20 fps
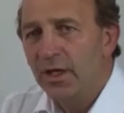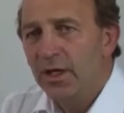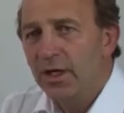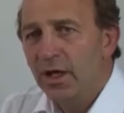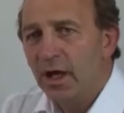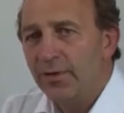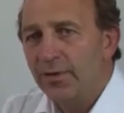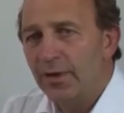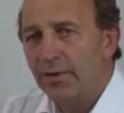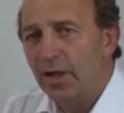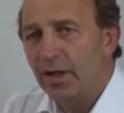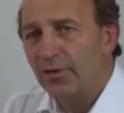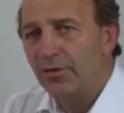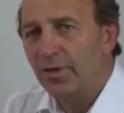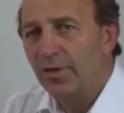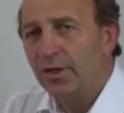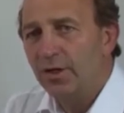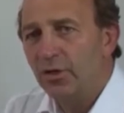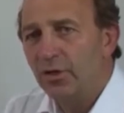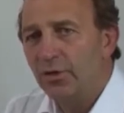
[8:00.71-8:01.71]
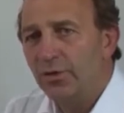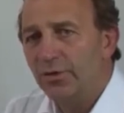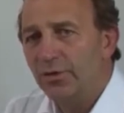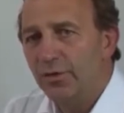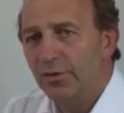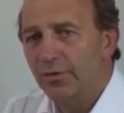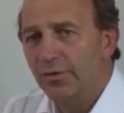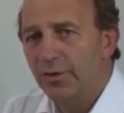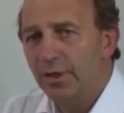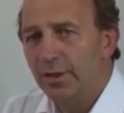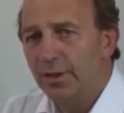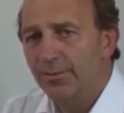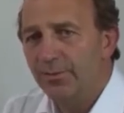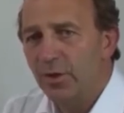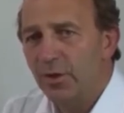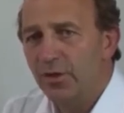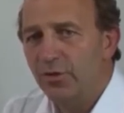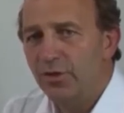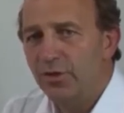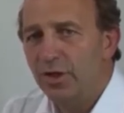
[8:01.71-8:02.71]
I think that's very useful for
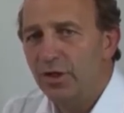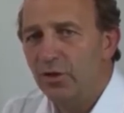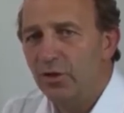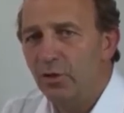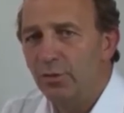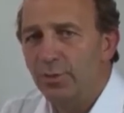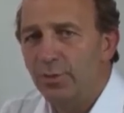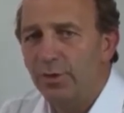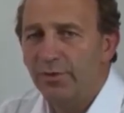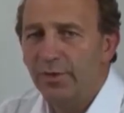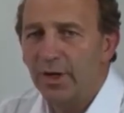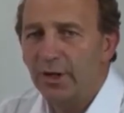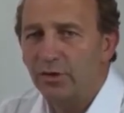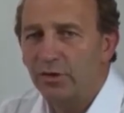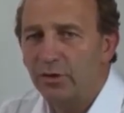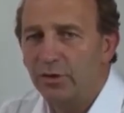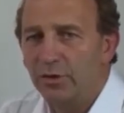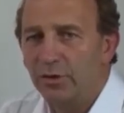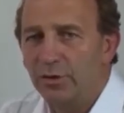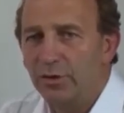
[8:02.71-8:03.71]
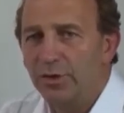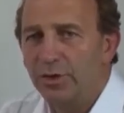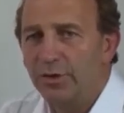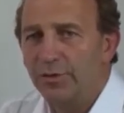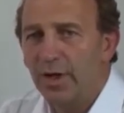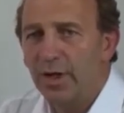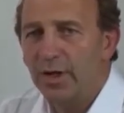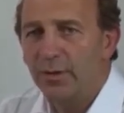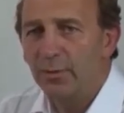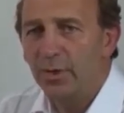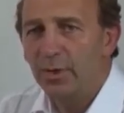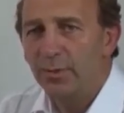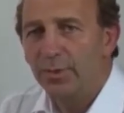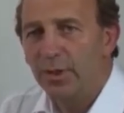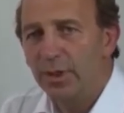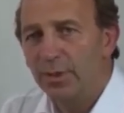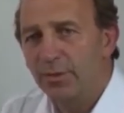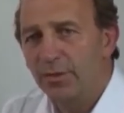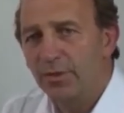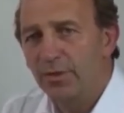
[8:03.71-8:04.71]
continued professional development
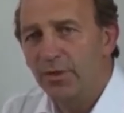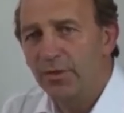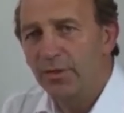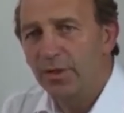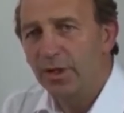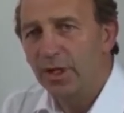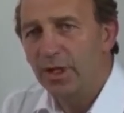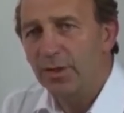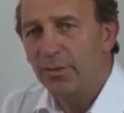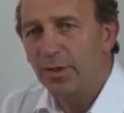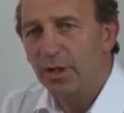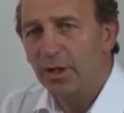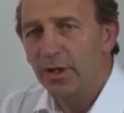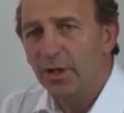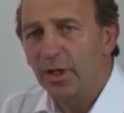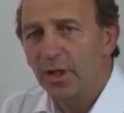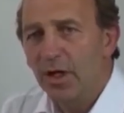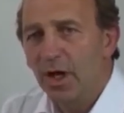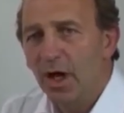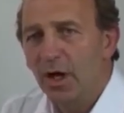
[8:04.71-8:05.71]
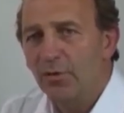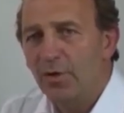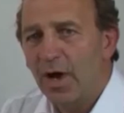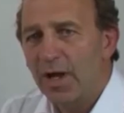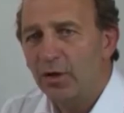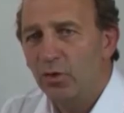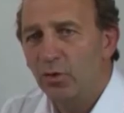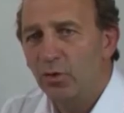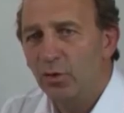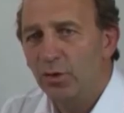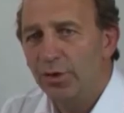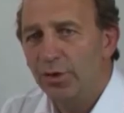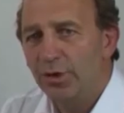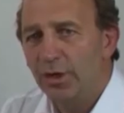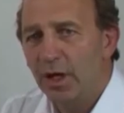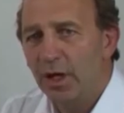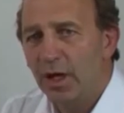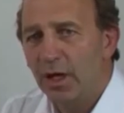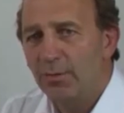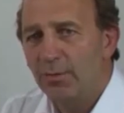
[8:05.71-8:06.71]
purposes and keeping a record
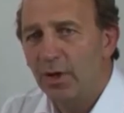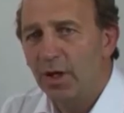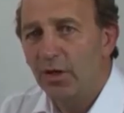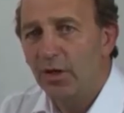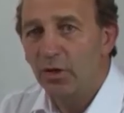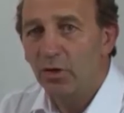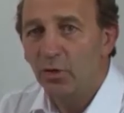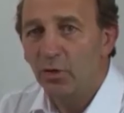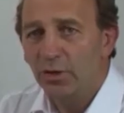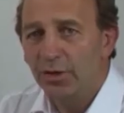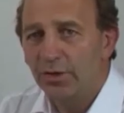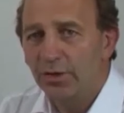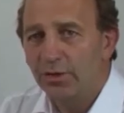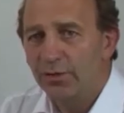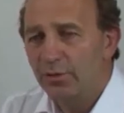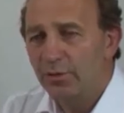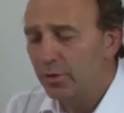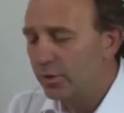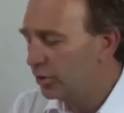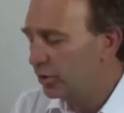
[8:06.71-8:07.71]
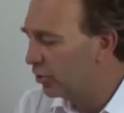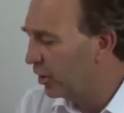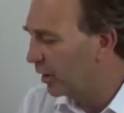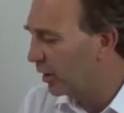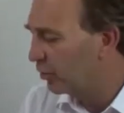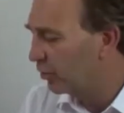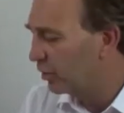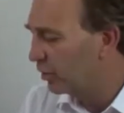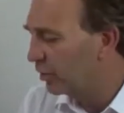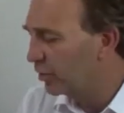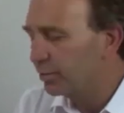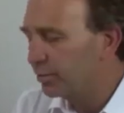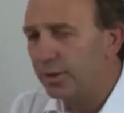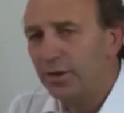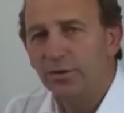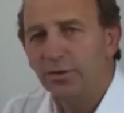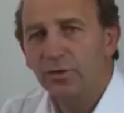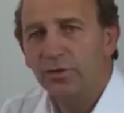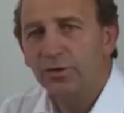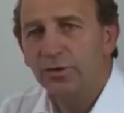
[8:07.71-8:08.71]
and an audit of your injections, but
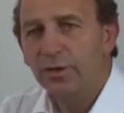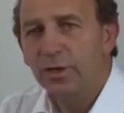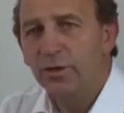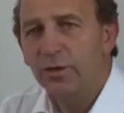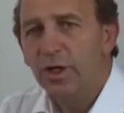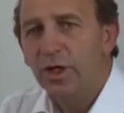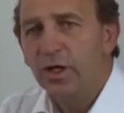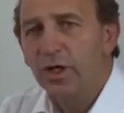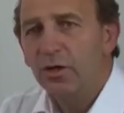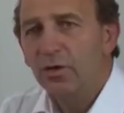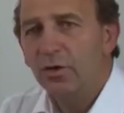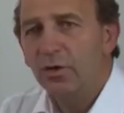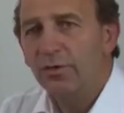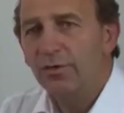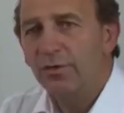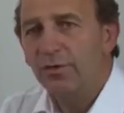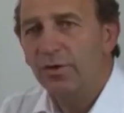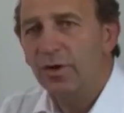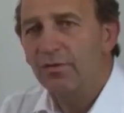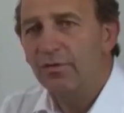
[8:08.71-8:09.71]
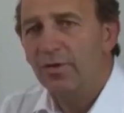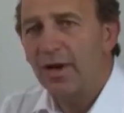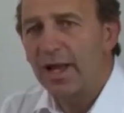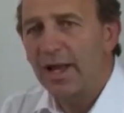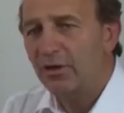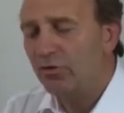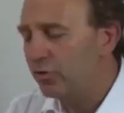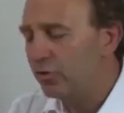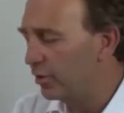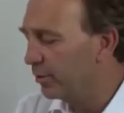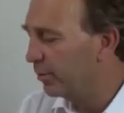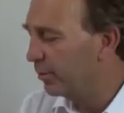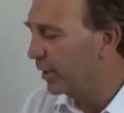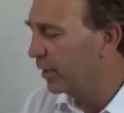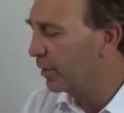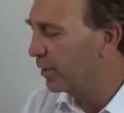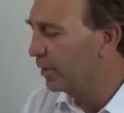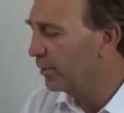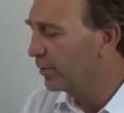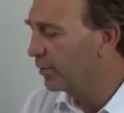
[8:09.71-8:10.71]
it's also good for reflection
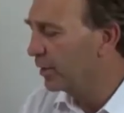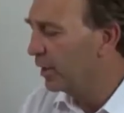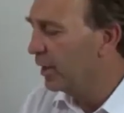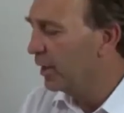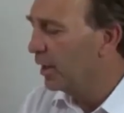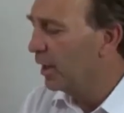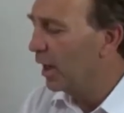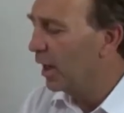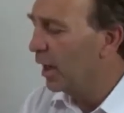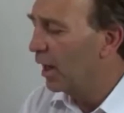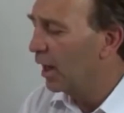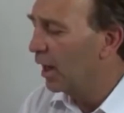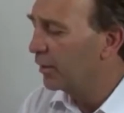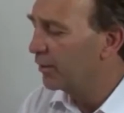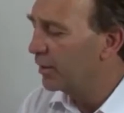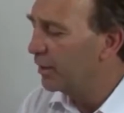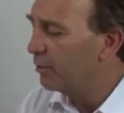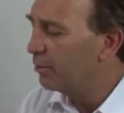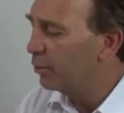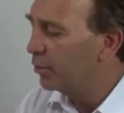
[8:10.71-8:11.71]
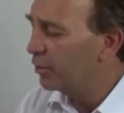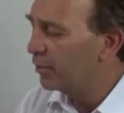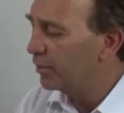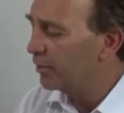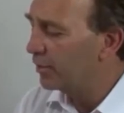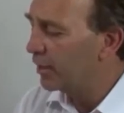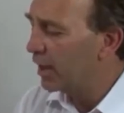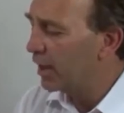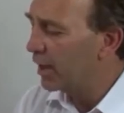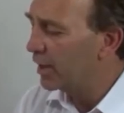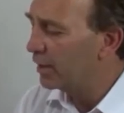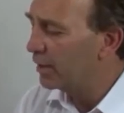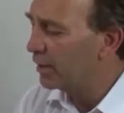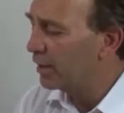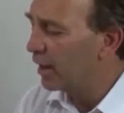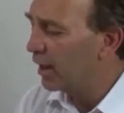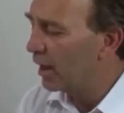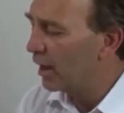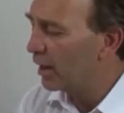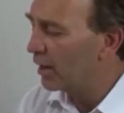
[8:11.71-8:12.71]
because a simple design
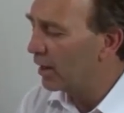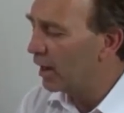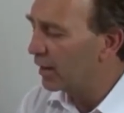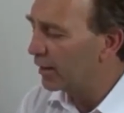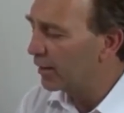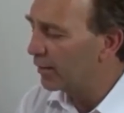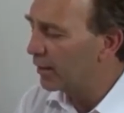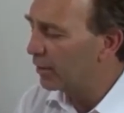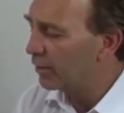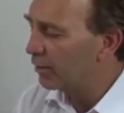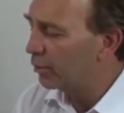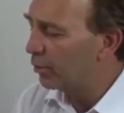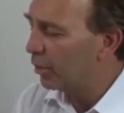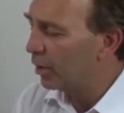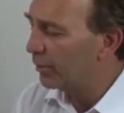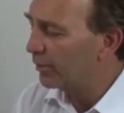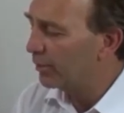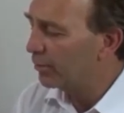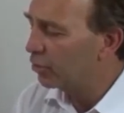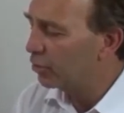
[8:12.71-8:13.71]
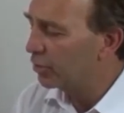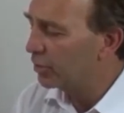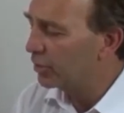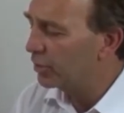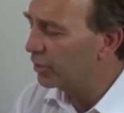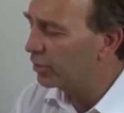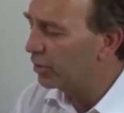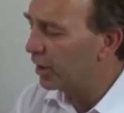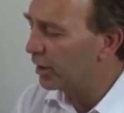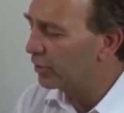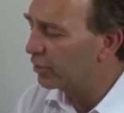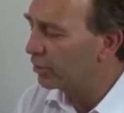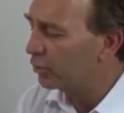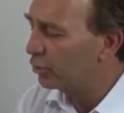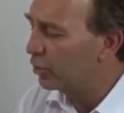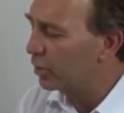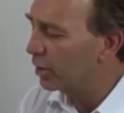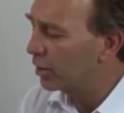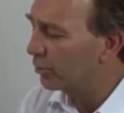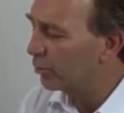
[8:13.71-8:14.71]
like this one, Joint
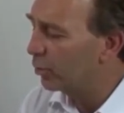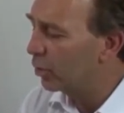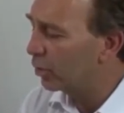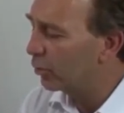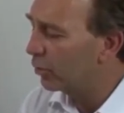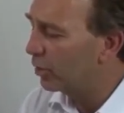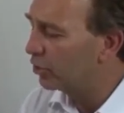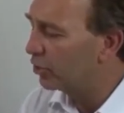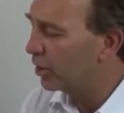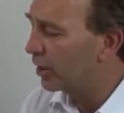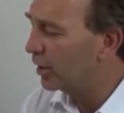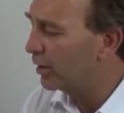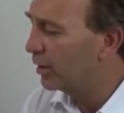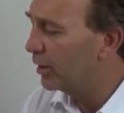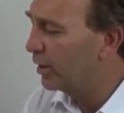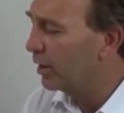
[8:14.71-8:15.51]
Injection Workbook, which I